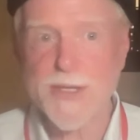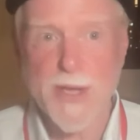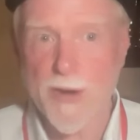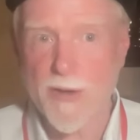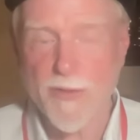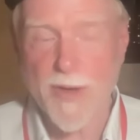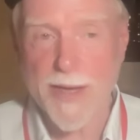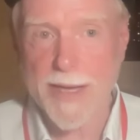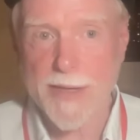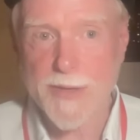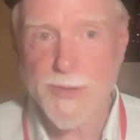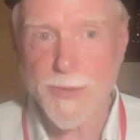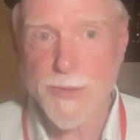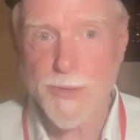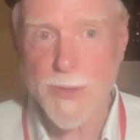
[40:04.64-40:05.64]
the terrifying
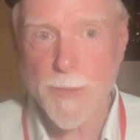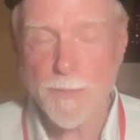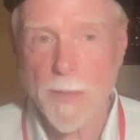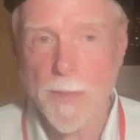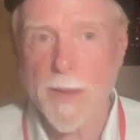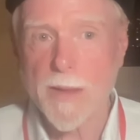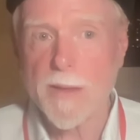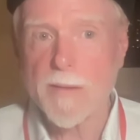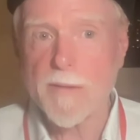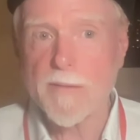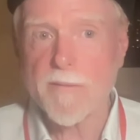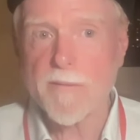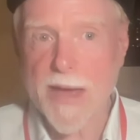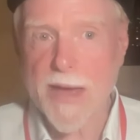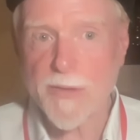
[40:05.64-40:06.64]
angels,
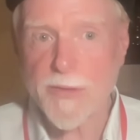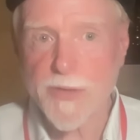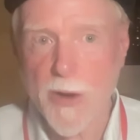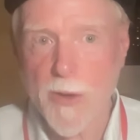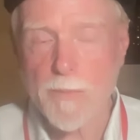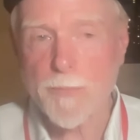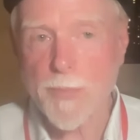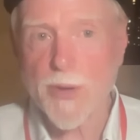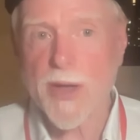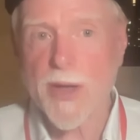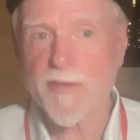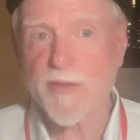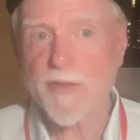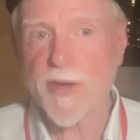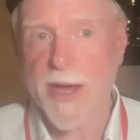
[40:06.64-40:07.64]
found our
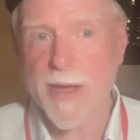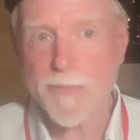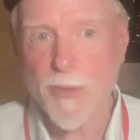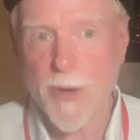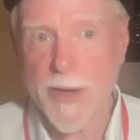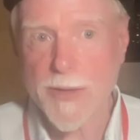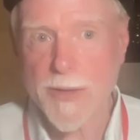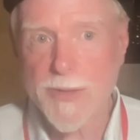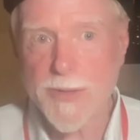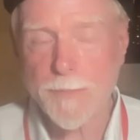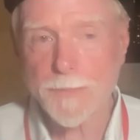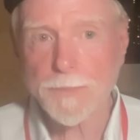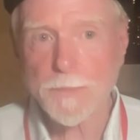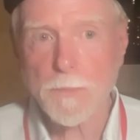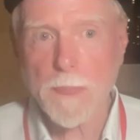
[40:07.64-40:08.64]
book of forgotten prayers.
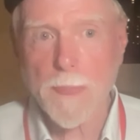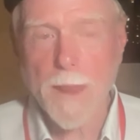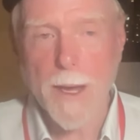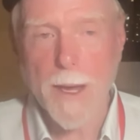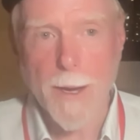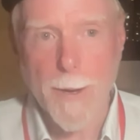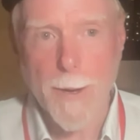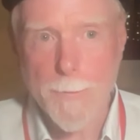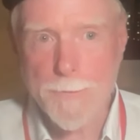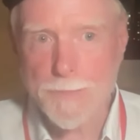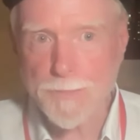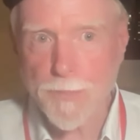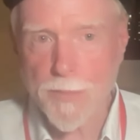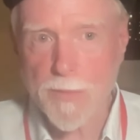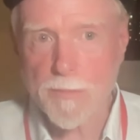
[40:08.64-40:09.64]

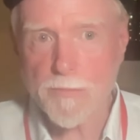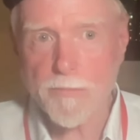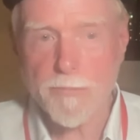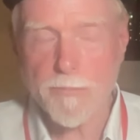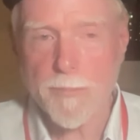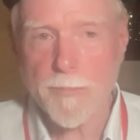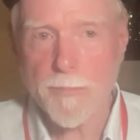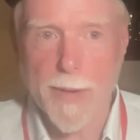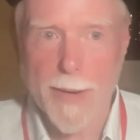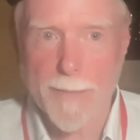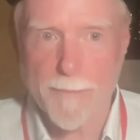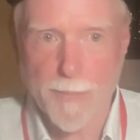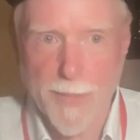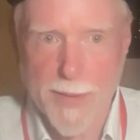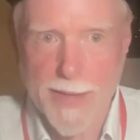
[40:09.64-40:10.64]
Um,
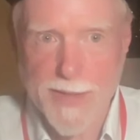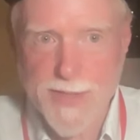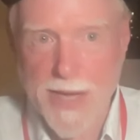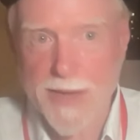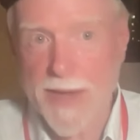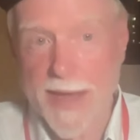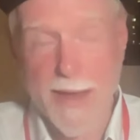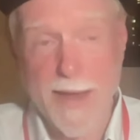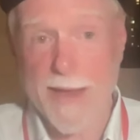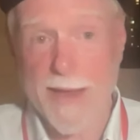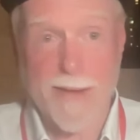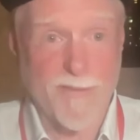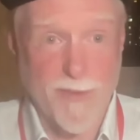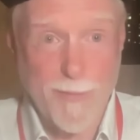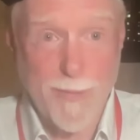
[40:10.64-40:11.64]
it's not
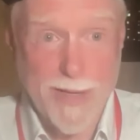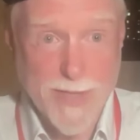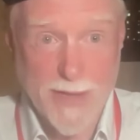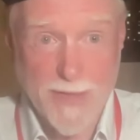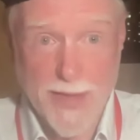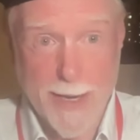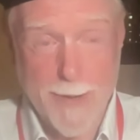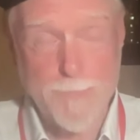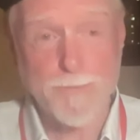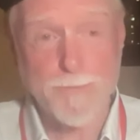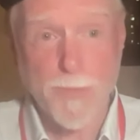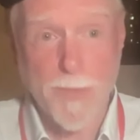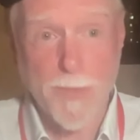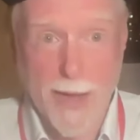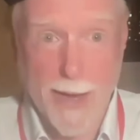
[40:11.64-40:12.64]
for me. It's not that
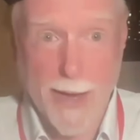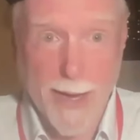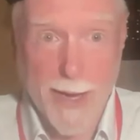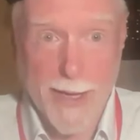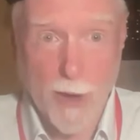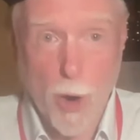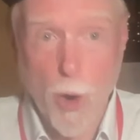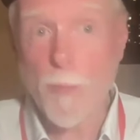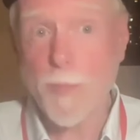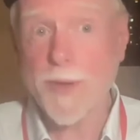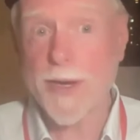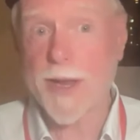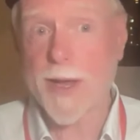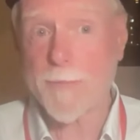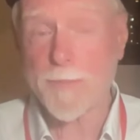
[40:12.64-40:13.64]
I
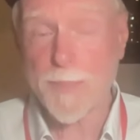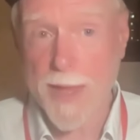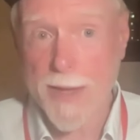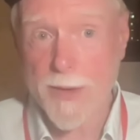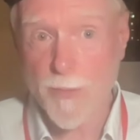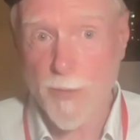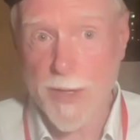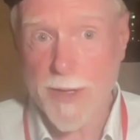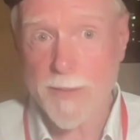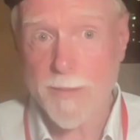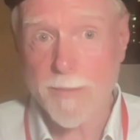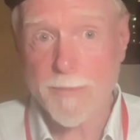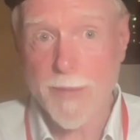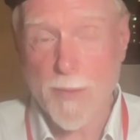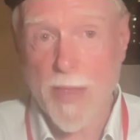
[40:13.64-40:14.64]
open it up and read
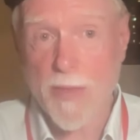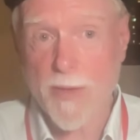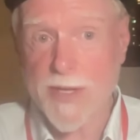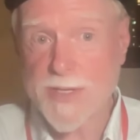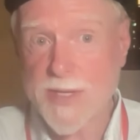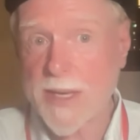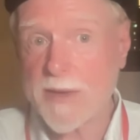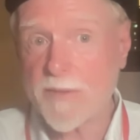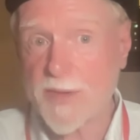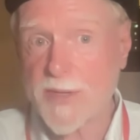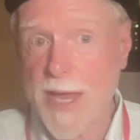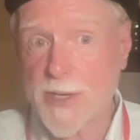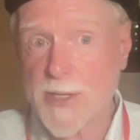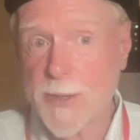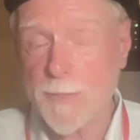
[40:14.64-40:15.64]
it, but rather it's an
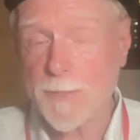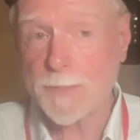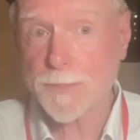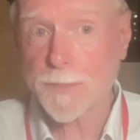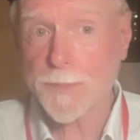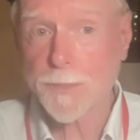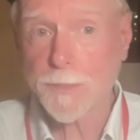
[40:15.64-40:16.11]
invitation